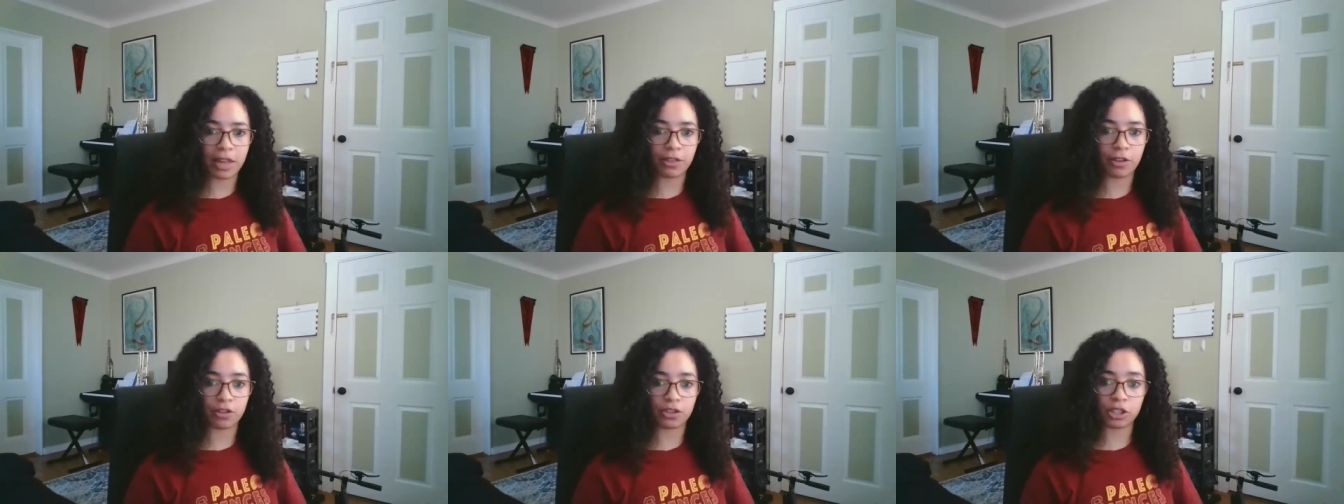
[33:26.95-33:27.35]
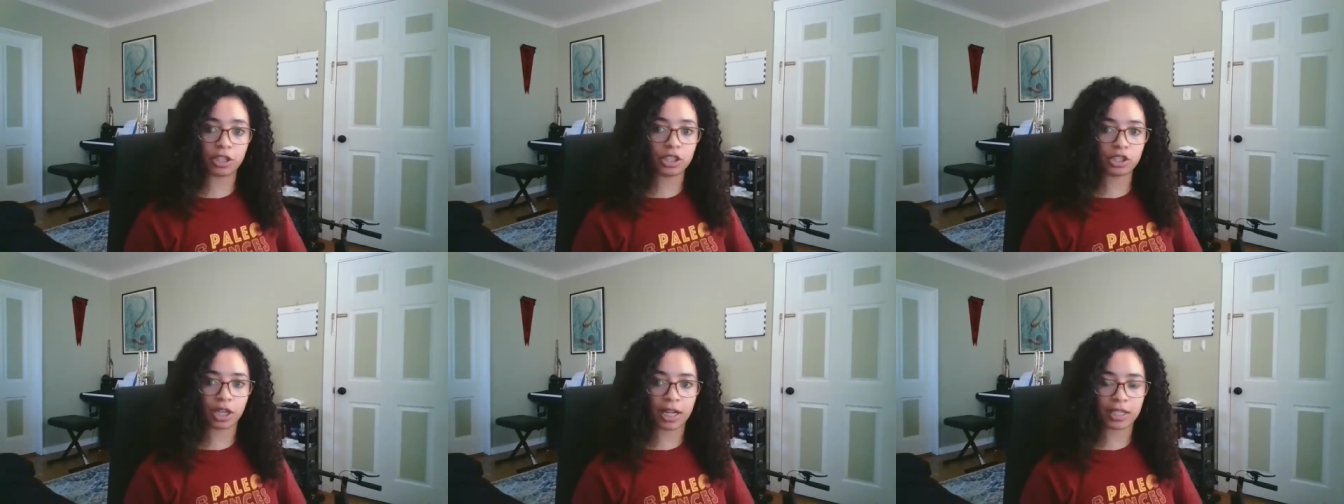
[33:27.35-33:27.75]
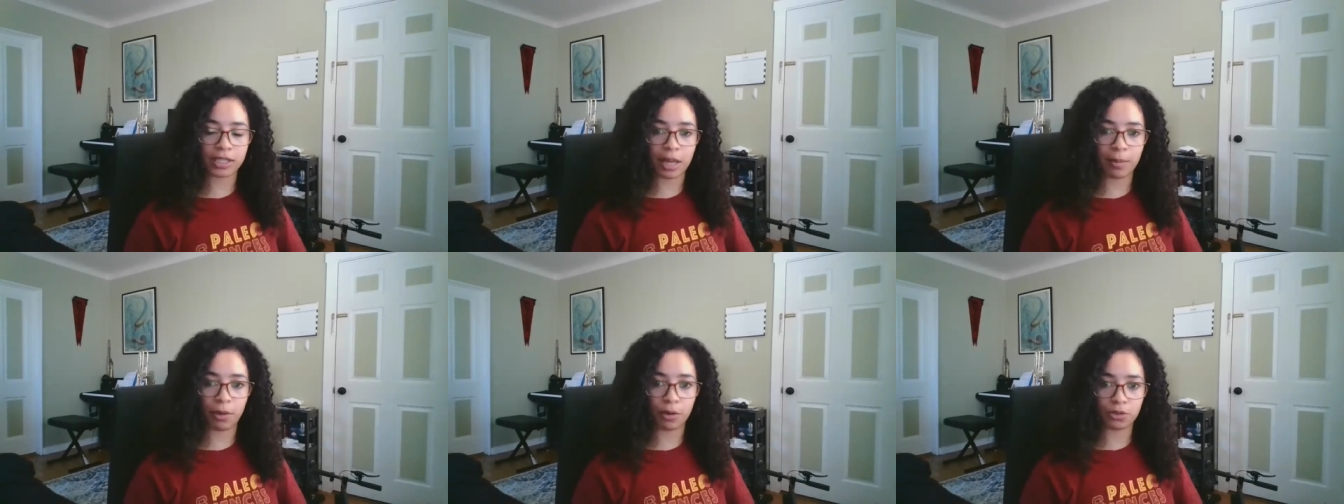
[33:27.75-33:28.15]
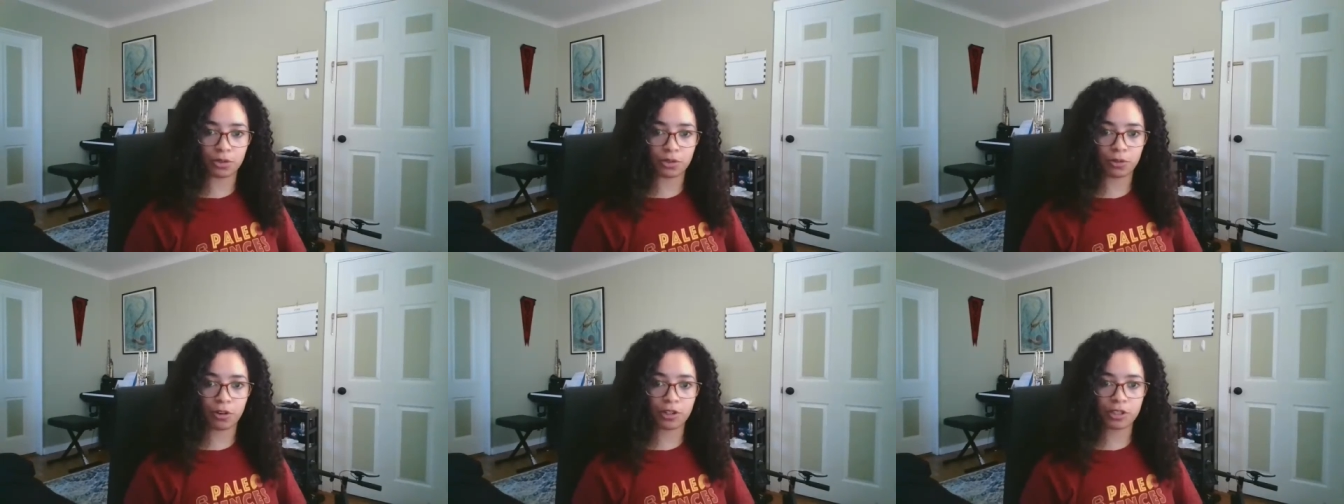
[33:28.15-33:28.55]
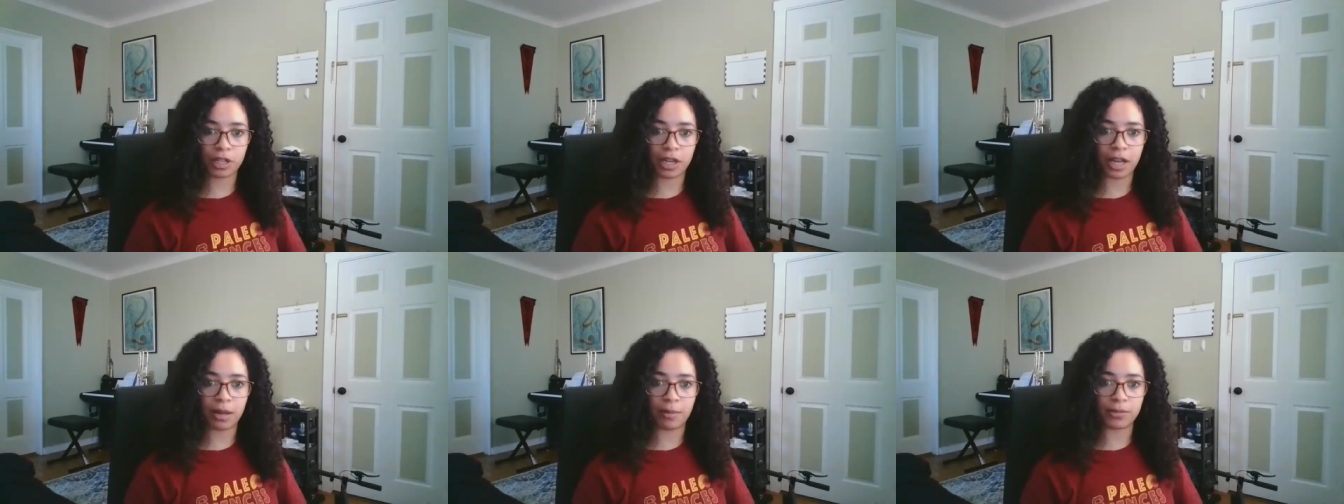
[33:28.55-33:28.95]
And there's a good chance that mosasaurs
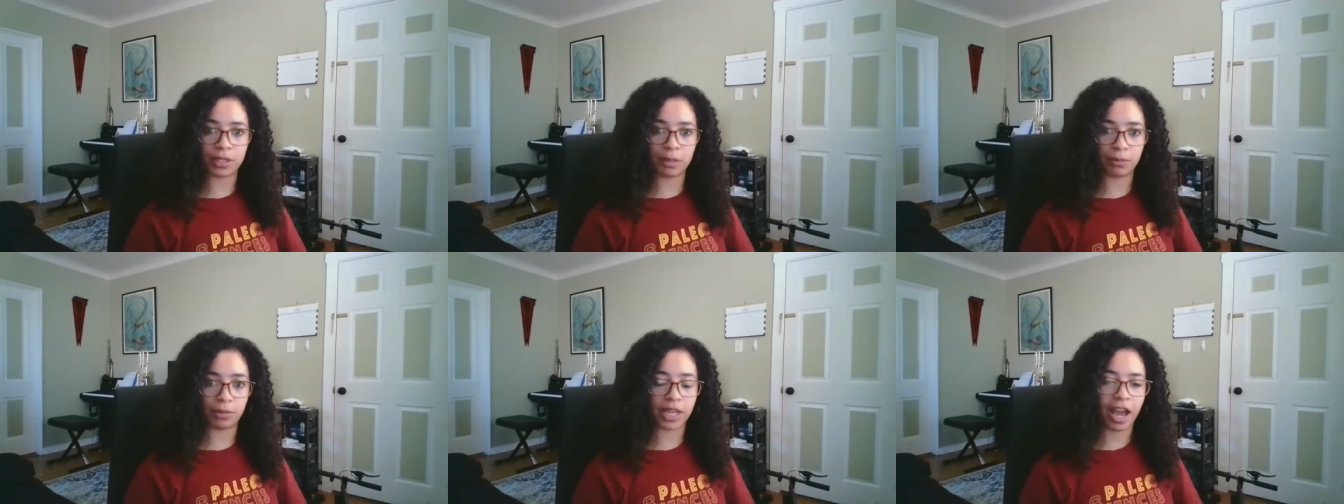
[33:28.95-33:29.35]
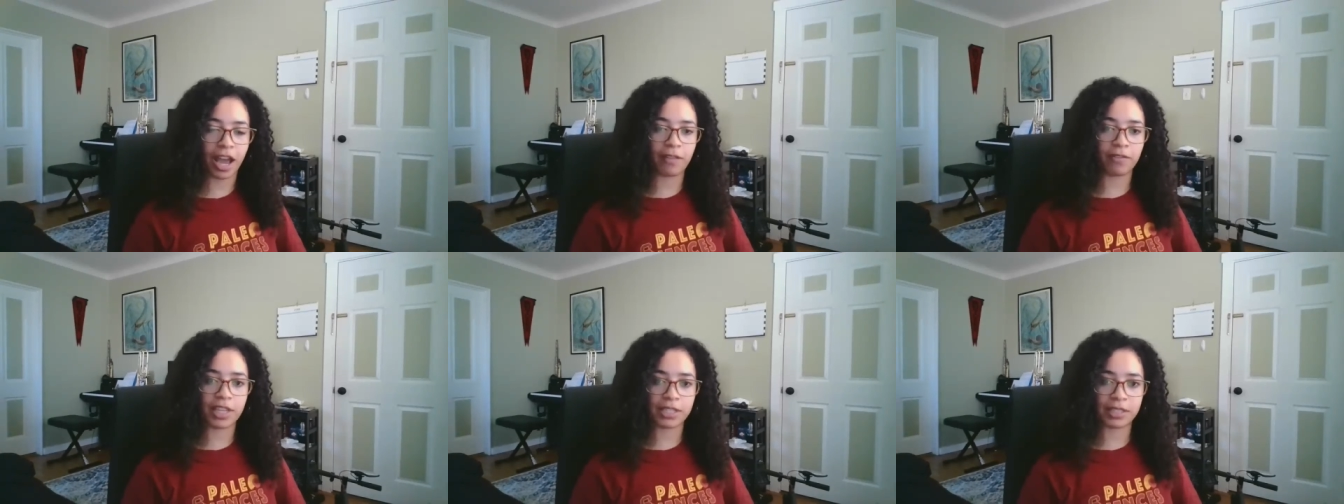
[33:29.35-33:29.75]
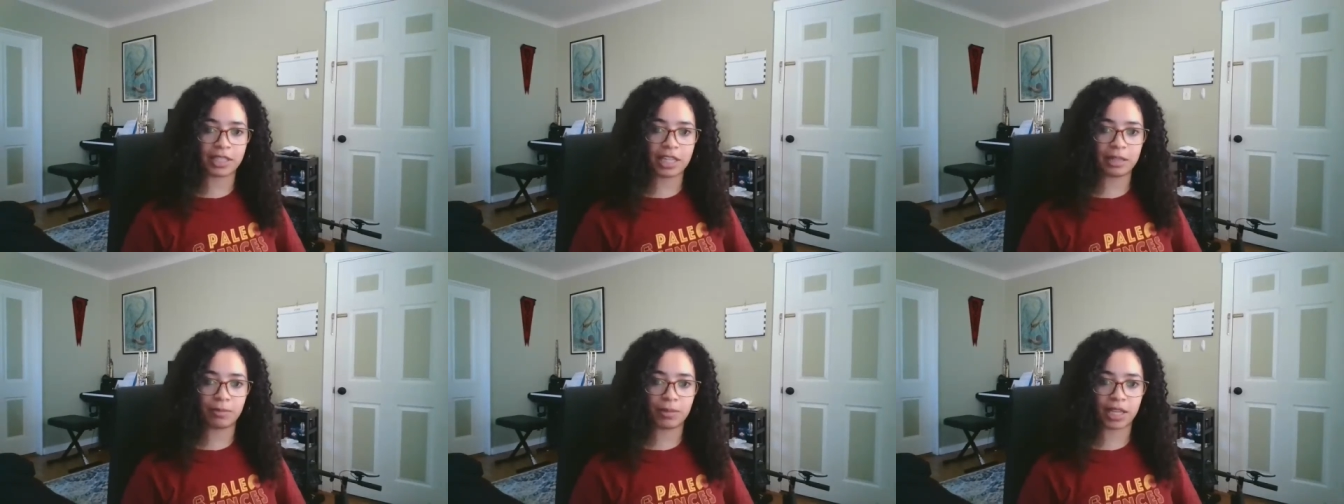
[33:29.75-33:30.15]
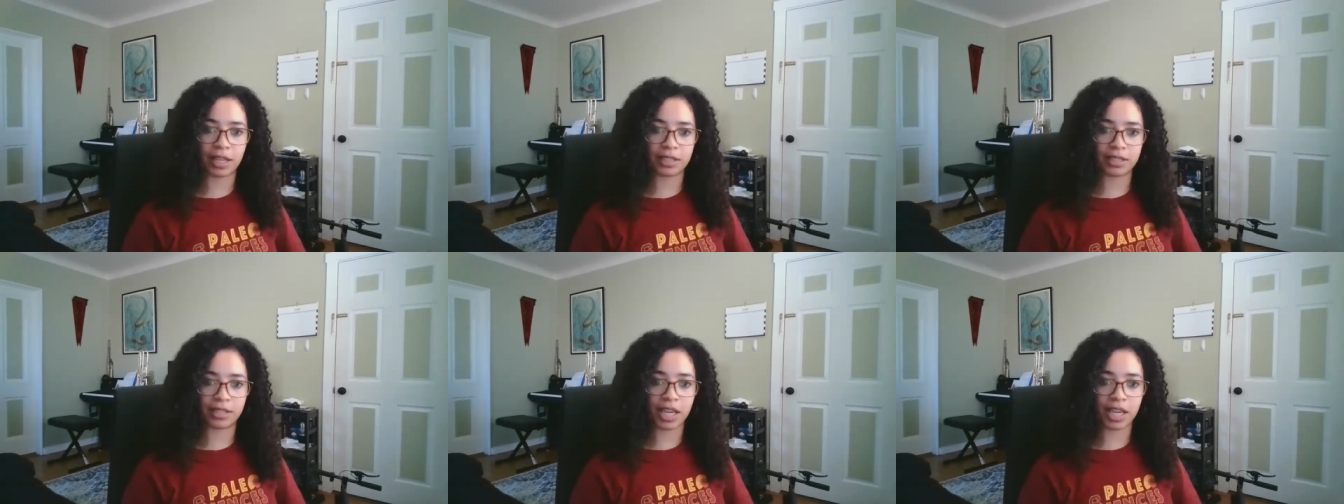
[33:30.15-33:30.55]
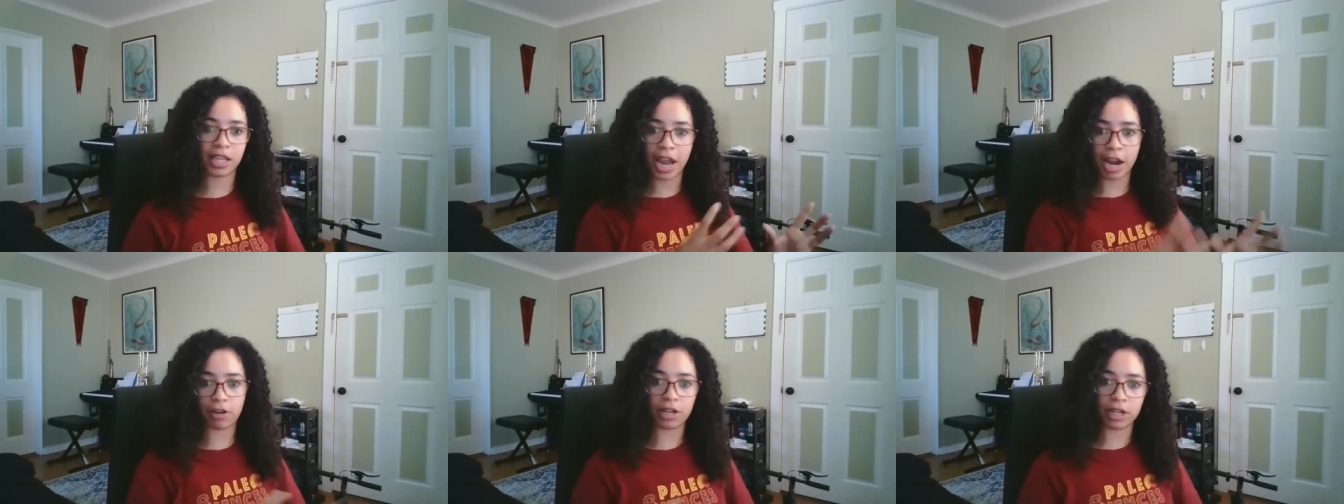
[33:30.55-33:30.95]
simply have these teeth because they
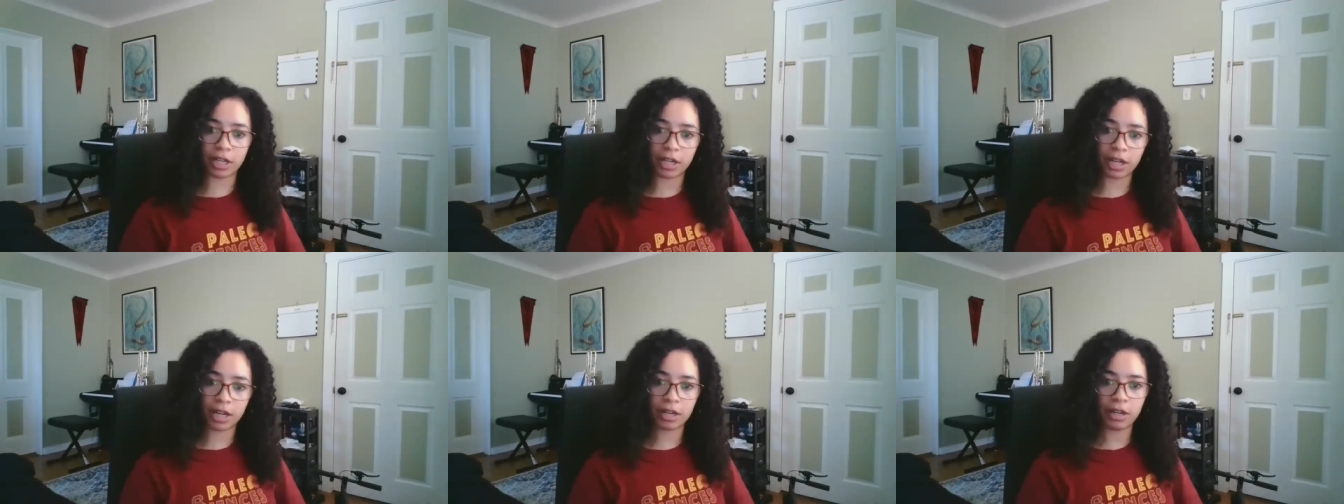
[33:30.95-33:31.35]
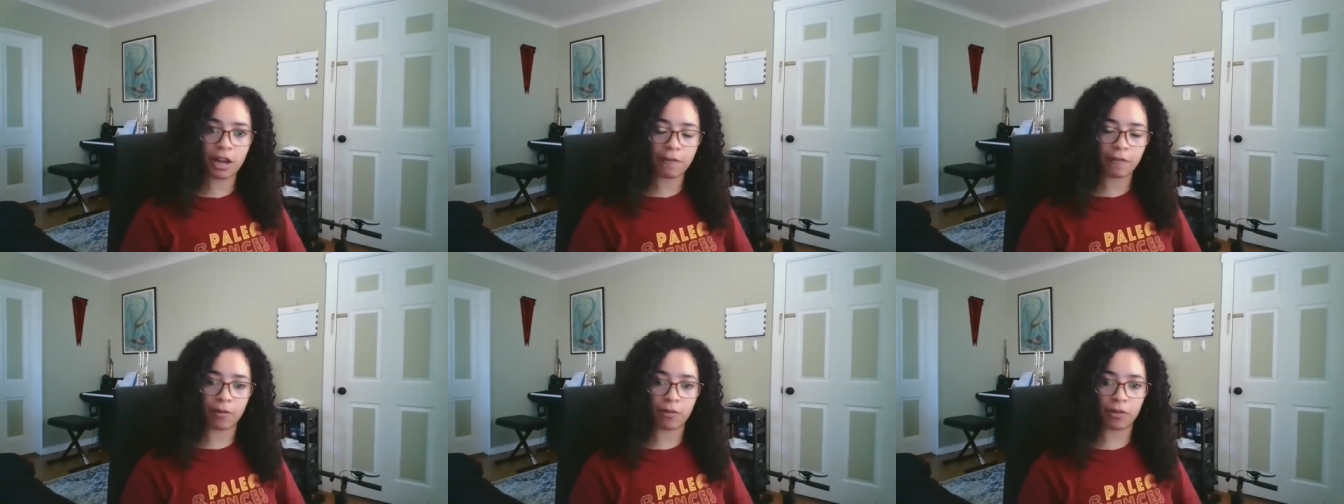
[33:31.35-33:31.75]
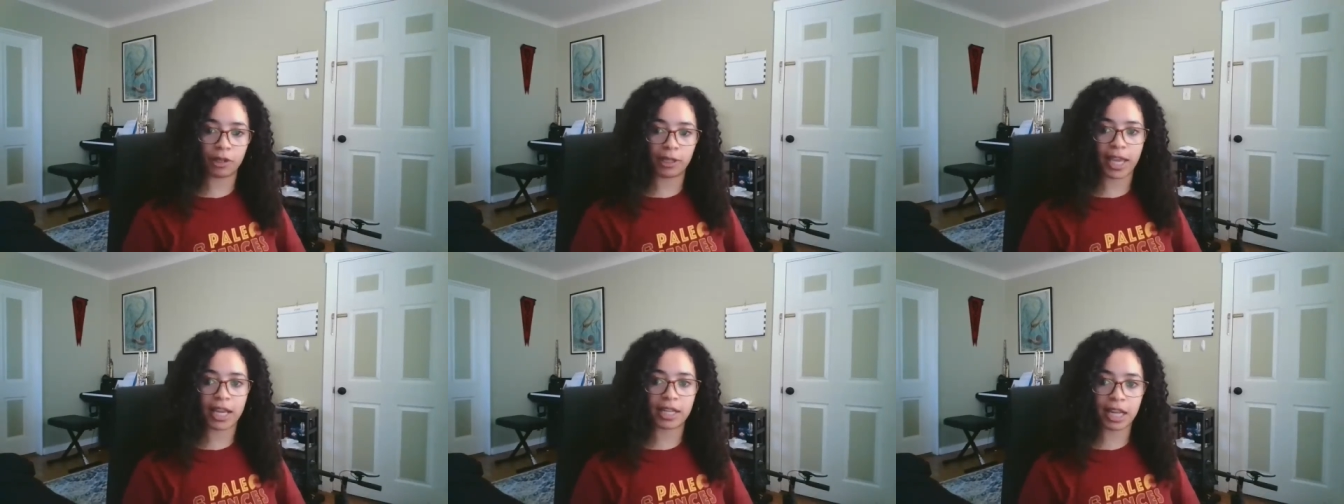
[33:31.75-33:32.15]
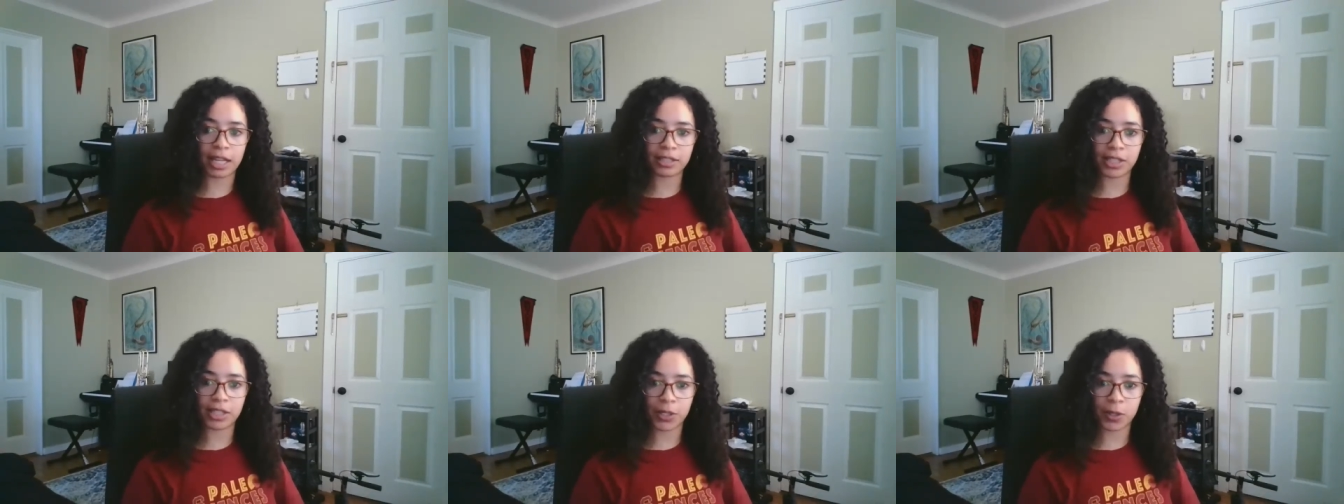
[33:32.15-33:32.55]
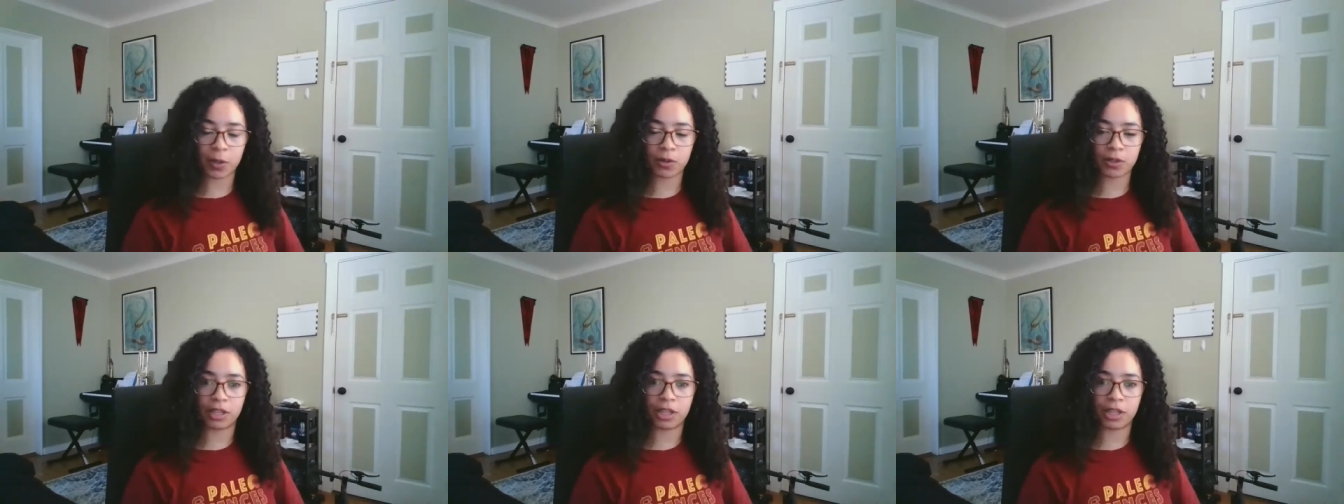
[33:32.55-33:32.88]
inherited it from their land ancestors.